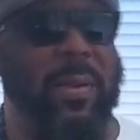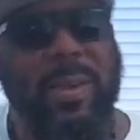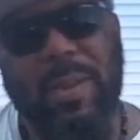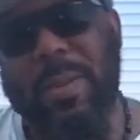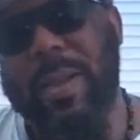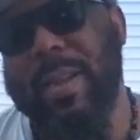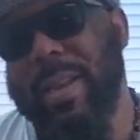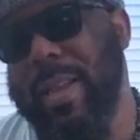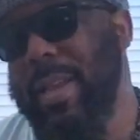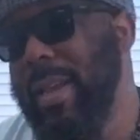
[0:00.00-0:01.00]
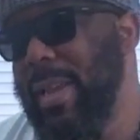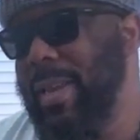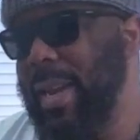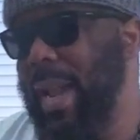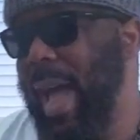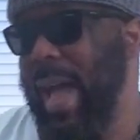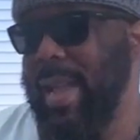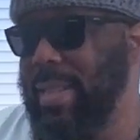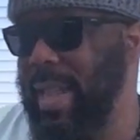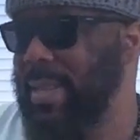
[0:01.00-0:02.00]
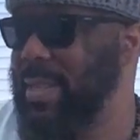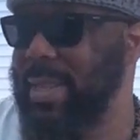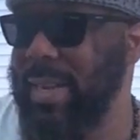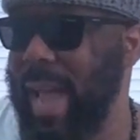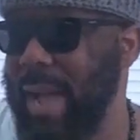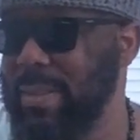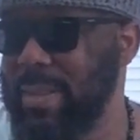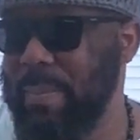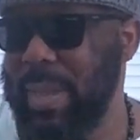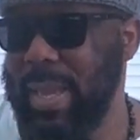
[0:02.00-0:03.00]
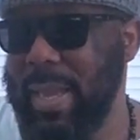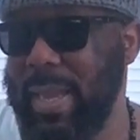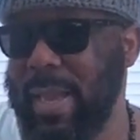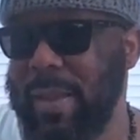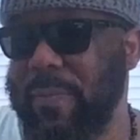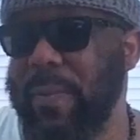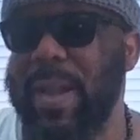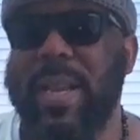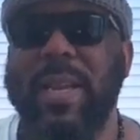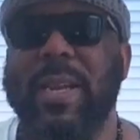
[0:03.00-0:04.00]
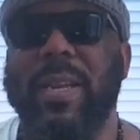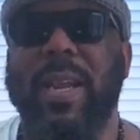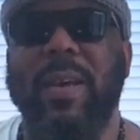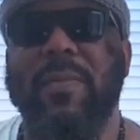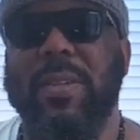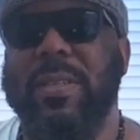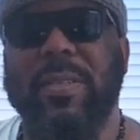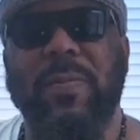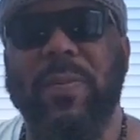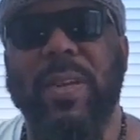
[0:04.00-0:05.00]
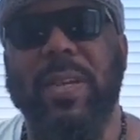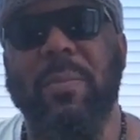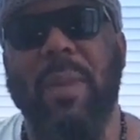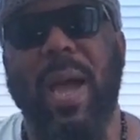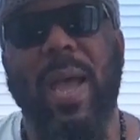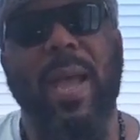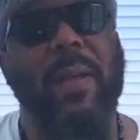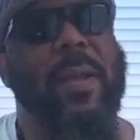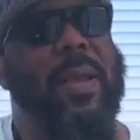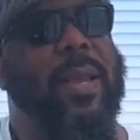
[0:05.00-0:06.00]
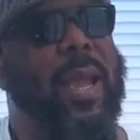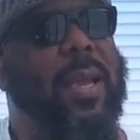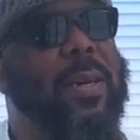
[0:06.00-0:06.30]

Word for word: the the line that stood out to me: "A friend of the devil is a friend of mine." Like